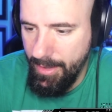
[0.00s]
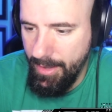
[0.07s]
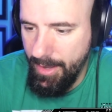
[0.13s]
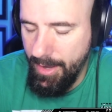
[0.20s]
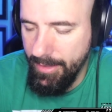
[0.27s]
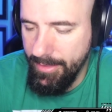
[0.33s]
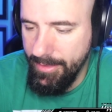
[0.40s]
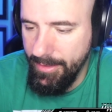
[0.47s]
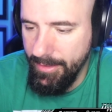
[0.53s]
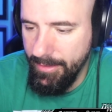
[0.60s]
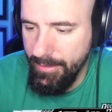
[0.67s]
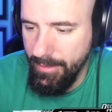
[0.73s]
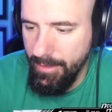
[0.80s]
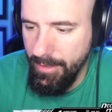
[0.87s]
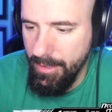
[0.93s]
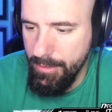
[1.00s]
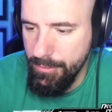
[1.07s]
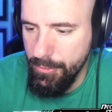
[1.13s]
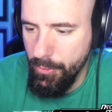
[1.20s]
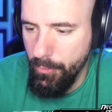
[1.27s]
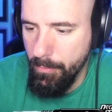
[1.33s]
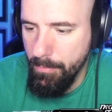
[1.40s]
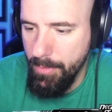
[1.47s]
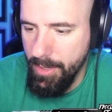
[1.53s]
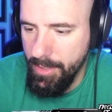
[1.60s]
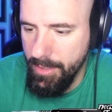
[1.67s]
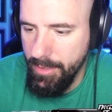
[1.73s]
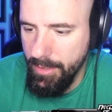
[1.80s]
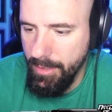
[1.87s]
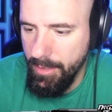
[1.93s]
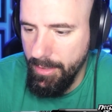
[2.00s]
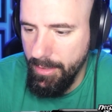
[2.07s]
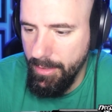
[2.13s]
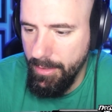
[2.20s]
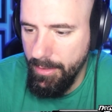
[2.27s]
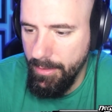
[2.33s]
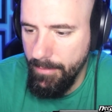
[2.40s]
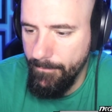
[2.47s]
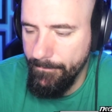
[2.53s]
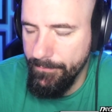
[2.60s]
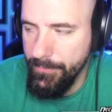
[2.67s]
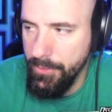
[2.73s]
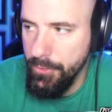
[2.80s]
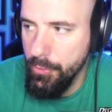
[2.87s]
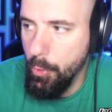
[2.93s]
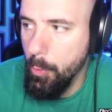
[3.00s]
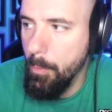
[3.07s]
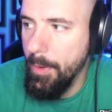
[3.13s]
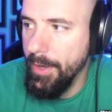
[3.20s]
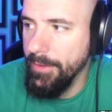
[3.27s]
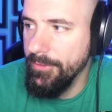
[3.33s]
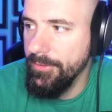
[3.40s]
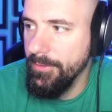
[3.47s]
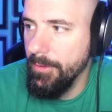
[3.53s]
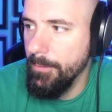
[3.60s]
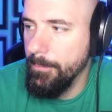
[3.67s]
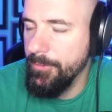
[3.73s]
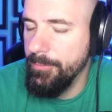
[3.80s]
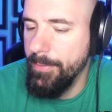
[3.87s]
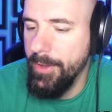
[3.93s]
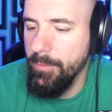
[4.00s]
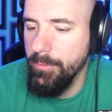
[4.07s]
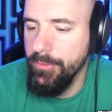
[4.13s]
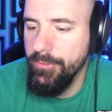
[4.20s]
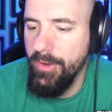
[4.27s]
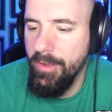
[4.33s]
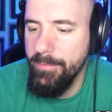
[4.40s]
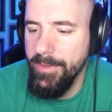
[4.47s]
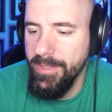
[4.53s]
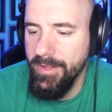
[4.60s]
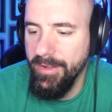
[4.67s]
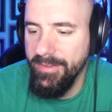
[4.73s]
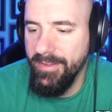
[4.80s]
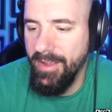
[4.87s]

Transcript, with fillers: I think uh, no money. Uh, no money er, spent would drive me nuts.